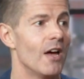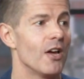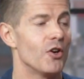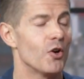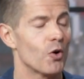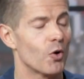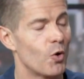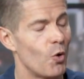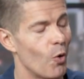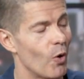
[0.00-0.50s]

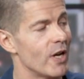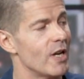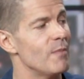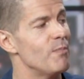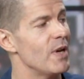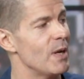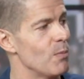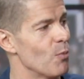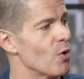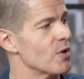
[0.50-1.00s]
You're going to
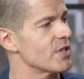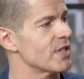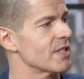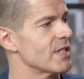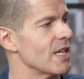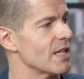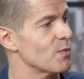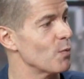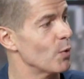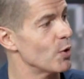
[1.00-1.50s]
be more
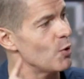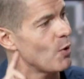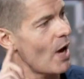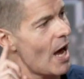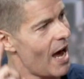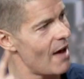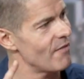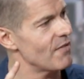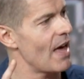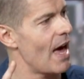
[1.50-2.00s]
successful when you
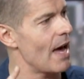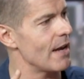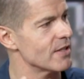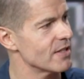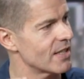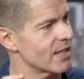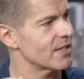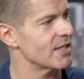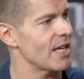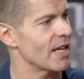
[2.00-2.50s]
have that
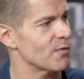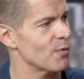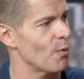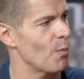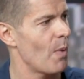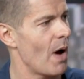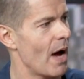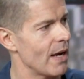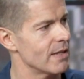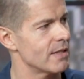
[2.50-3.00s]
successful
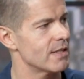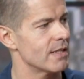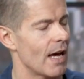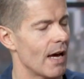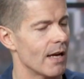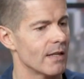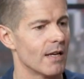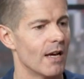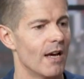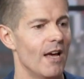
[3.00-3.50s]
mindset.
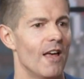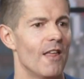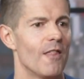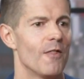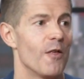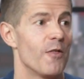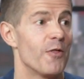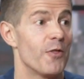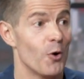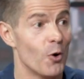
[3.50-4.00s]

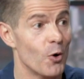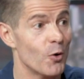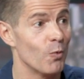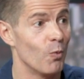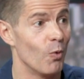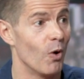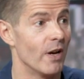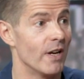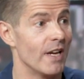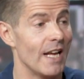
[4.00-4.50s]
The third
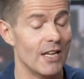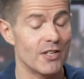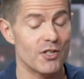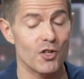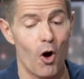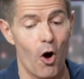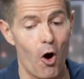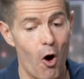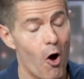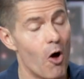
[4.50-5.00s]
one is
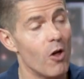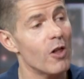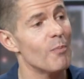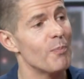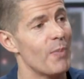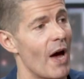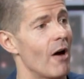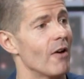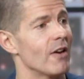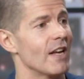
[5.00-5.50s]
all
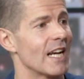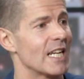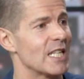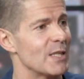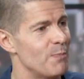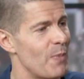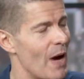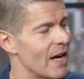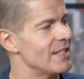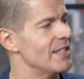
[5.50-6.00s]
about
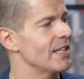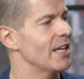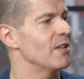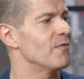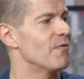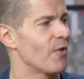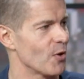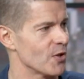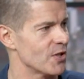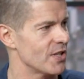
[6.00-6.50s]
expecting
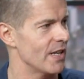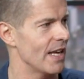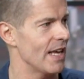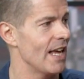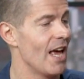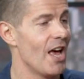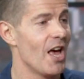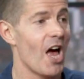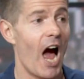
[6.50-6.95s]
adversity.